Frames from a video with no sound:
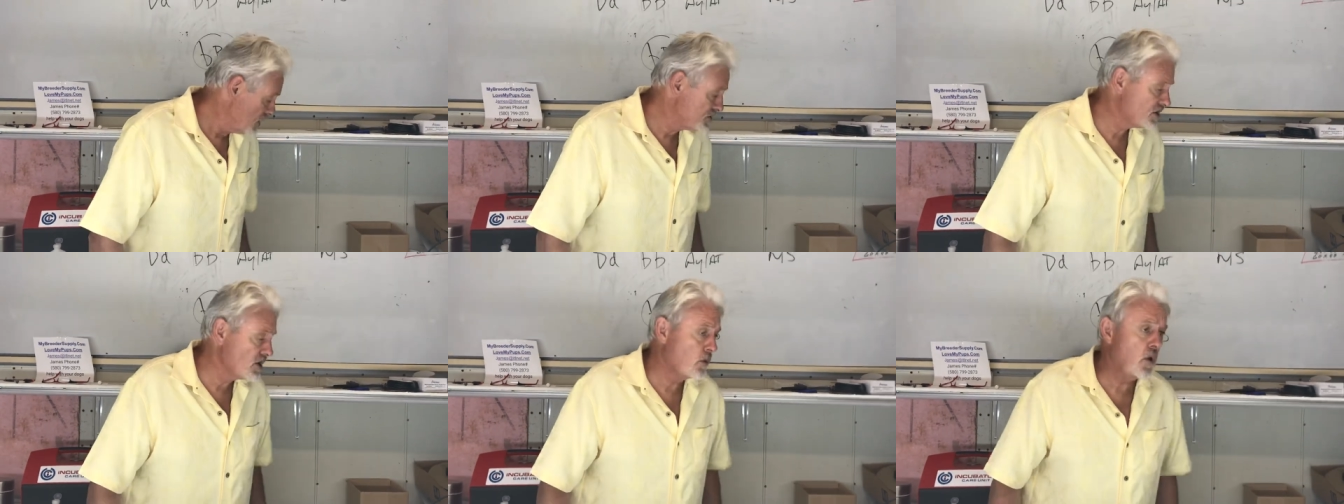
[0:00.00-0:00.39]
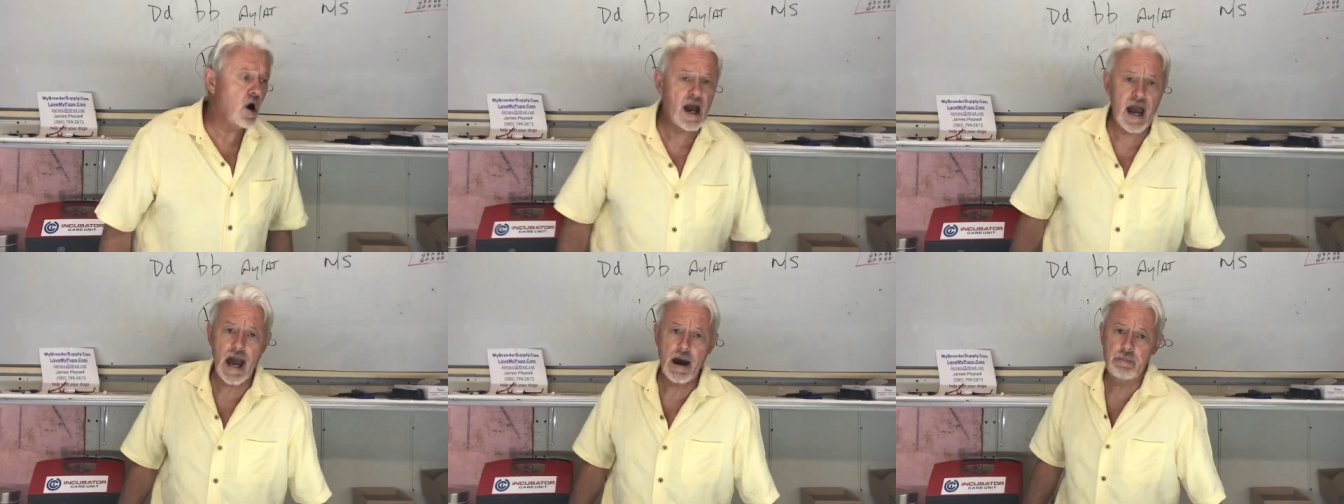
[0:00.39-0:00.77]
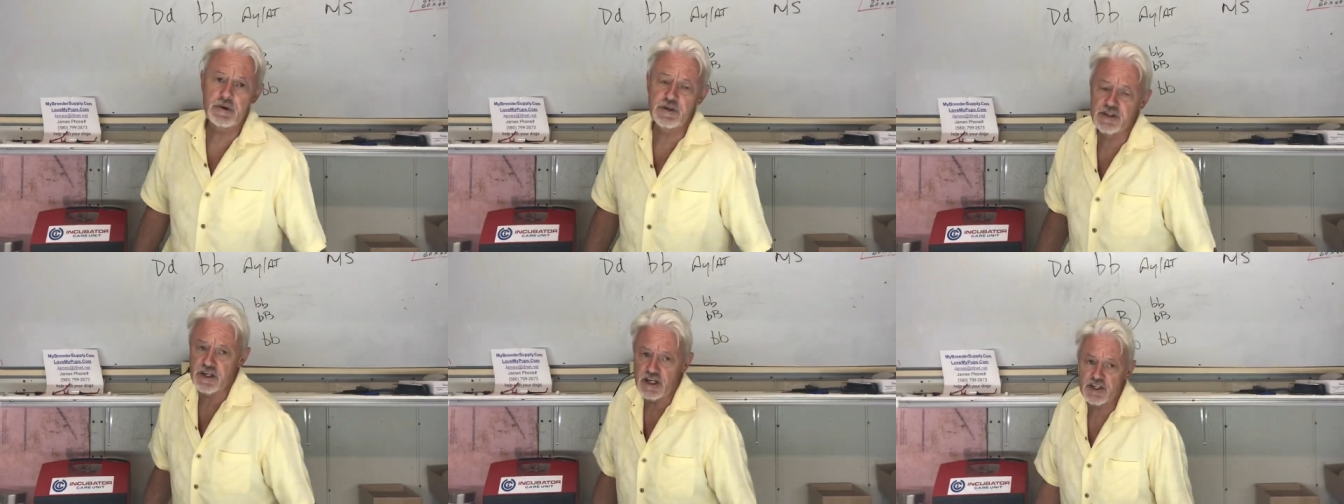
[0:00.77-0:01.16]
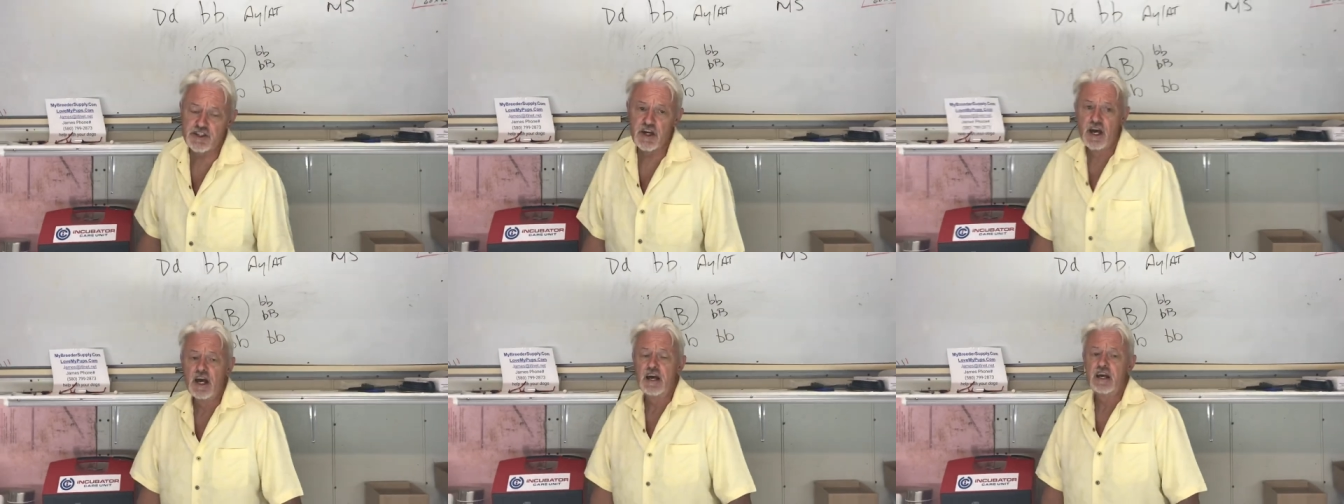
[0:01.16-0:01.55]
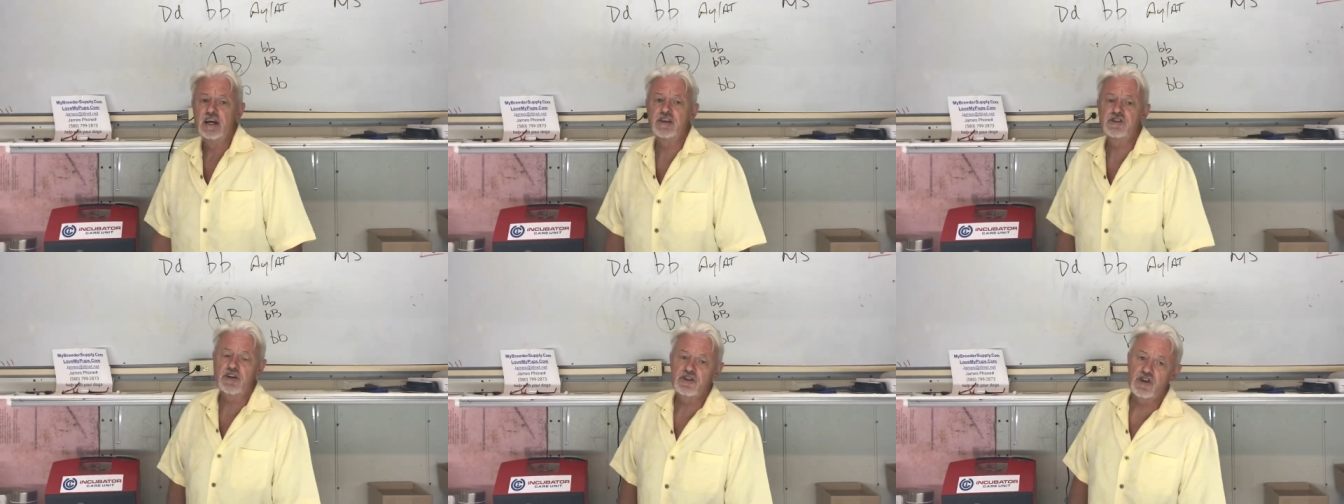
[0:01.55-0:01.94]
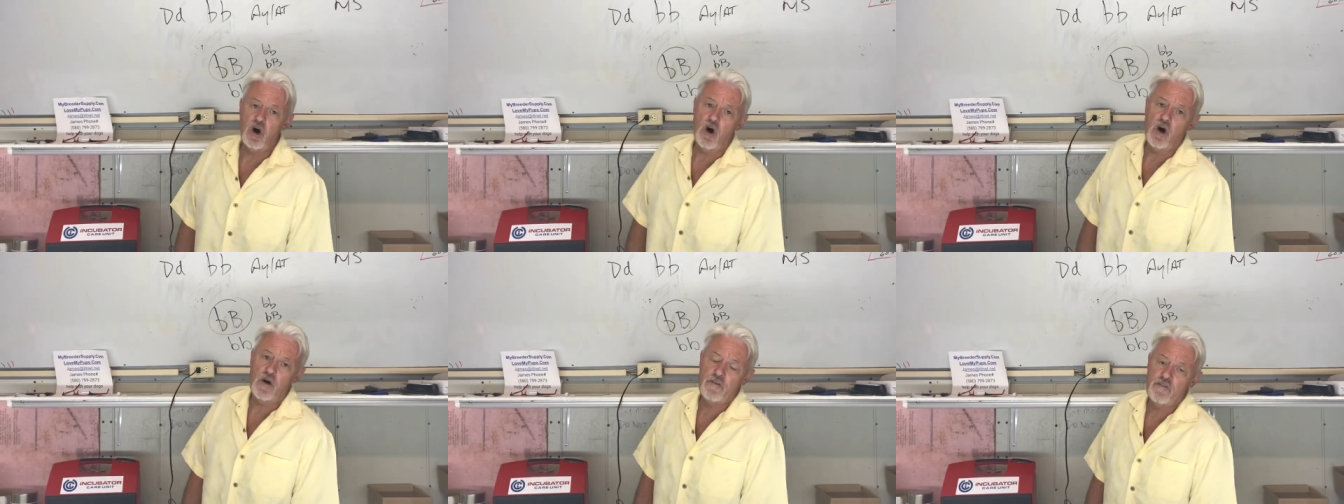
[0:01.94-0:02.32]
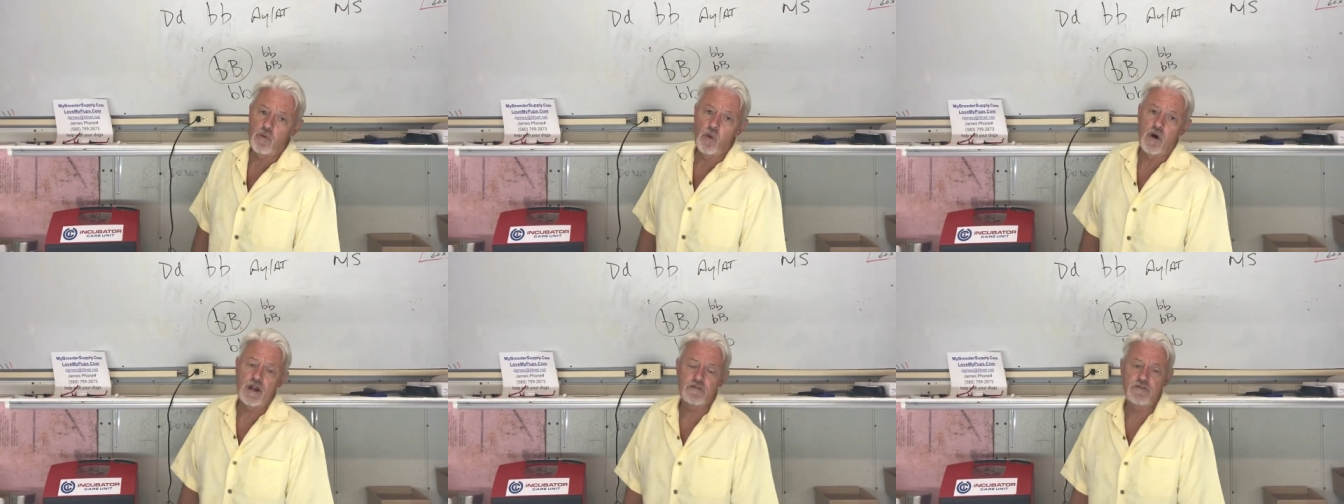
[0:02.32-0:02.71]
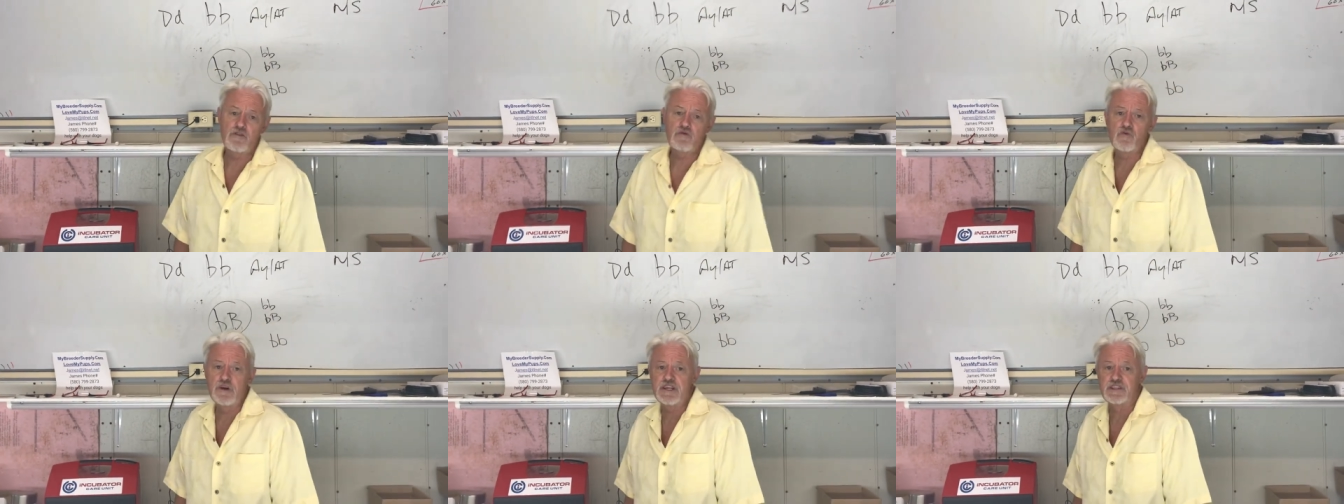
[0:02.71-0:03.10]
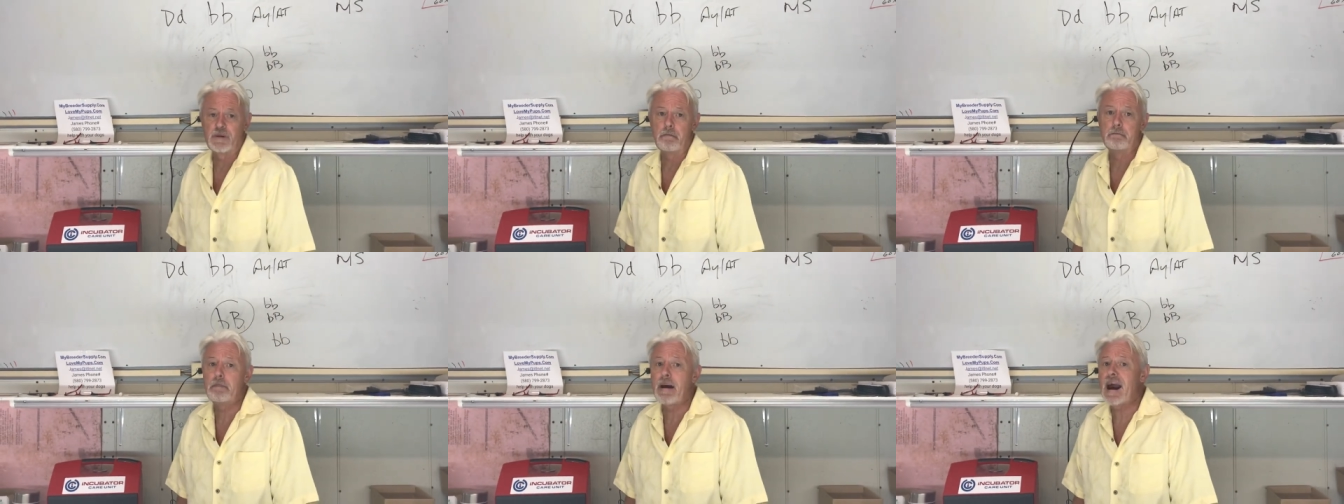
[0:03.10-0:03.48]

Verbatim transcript: So what happens is, is the dog, for whatever reason,